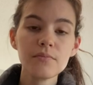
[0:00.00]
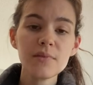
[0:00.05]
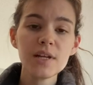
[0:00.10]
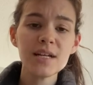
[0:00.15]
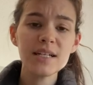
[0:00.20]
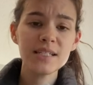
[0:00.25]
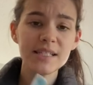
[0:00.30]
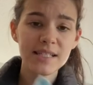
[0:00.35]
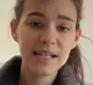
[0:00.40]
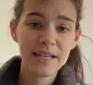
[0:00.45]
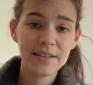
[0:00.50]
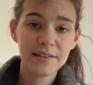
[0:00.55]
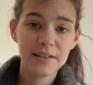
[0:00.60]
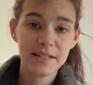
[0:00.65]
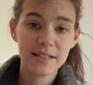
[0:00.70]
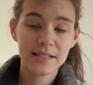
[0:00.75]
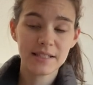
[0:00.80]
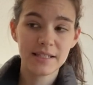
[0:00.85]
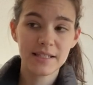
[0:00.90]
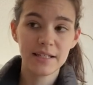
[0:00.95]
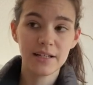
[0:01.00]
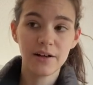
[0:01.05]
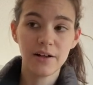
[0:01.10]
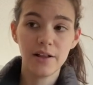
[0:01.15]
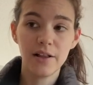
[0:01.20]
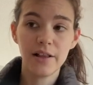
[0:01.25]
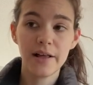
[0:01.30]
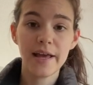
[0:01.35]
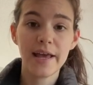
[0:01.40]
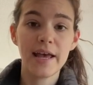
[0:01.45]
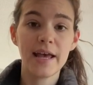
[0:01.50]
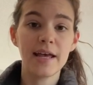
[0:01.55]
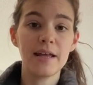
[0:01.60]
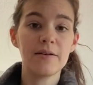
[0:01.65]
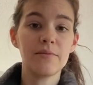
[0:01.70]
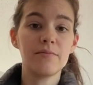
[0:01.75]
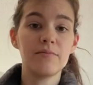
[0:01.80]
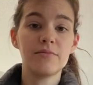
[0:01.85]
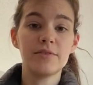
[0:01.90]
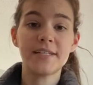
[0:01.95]
stainless steel,
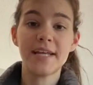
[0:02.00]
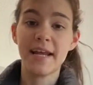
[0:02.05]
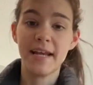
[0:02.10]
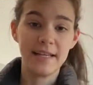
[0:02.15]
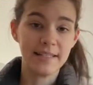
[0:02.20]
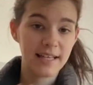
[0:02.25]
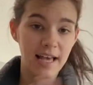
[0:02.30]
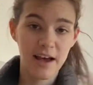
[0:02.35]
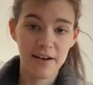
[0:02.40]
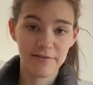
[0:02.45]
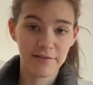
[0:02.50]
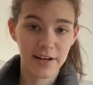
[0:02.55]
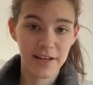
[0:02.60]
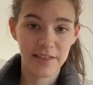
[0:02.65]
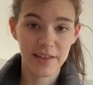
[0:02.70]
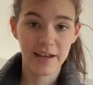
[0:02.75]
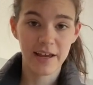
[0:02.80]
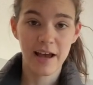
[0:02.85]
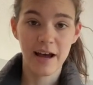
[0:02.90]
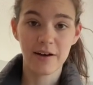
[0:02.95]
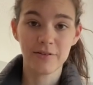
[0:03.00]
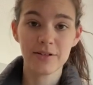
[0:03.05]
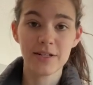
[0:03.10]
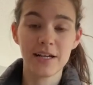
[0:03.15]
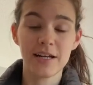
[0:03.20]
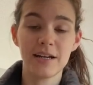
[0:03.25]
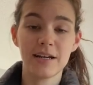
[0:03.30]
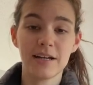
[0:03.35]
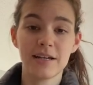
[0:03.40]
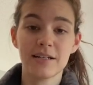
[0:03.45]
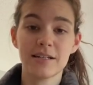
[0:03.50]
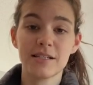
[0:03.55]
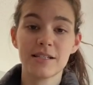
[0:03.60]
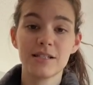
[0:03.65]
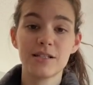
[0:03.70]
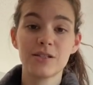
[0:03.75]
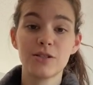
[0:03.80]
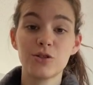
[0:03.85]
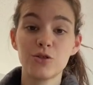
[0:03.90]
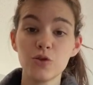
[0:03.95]
it takes everything out and it
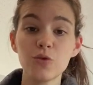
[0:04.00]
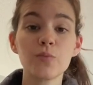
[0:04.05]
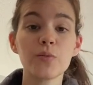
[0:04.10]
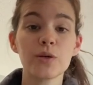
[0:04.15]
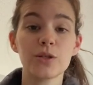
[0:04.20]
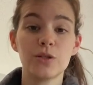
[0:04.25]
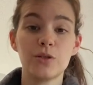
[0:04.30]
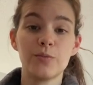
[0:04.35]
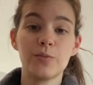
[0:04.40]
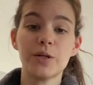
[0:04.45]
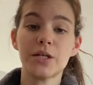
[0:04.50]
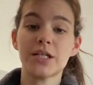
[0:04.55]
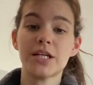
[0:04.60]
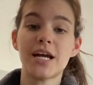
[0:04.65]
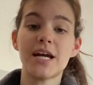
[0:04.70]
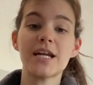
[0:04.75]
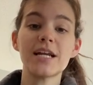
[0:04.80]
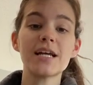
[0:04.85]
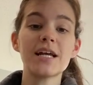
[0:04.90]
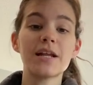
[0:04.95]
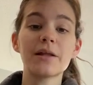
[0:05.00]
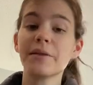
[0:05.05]
is super, super shiny and